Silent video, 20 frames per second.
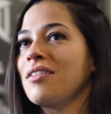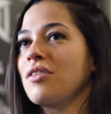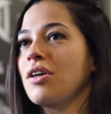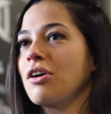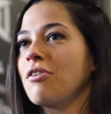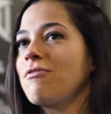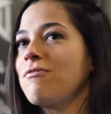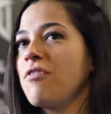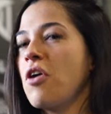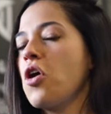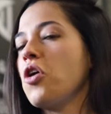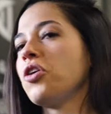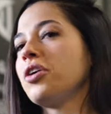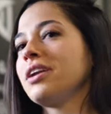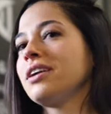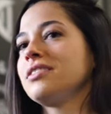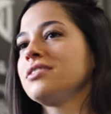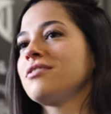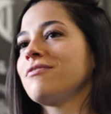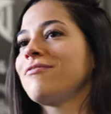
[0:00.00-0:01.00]
like
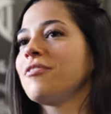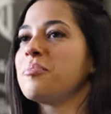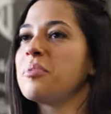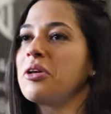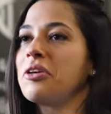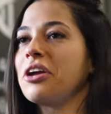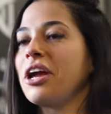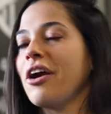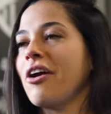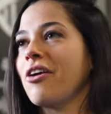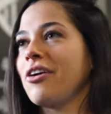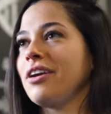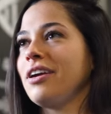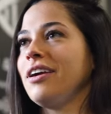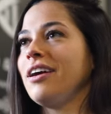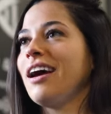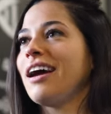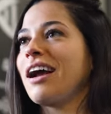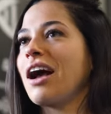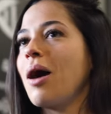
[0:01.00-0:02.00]
fallen into
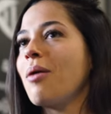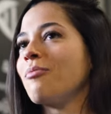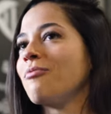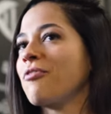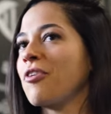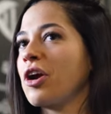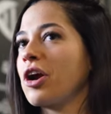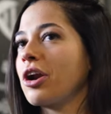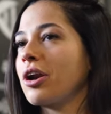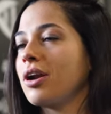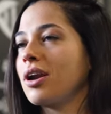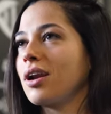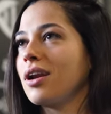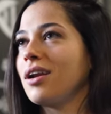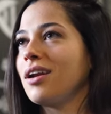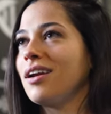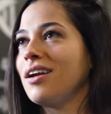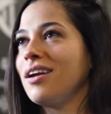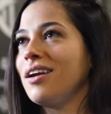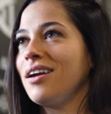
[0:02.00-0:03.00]
familiarity and comfort
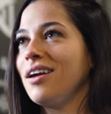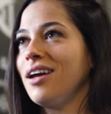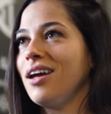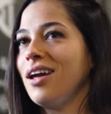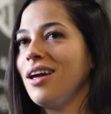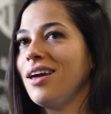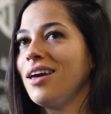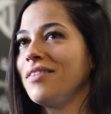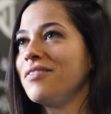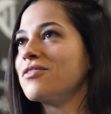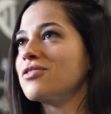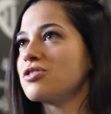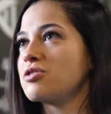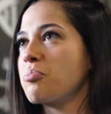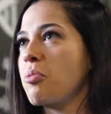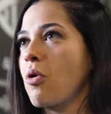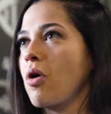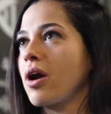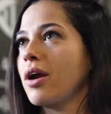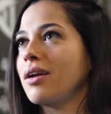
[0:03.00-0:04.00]
in the
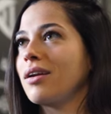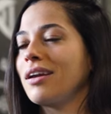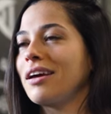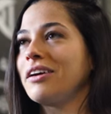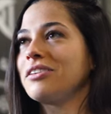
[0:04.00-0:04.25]
sport.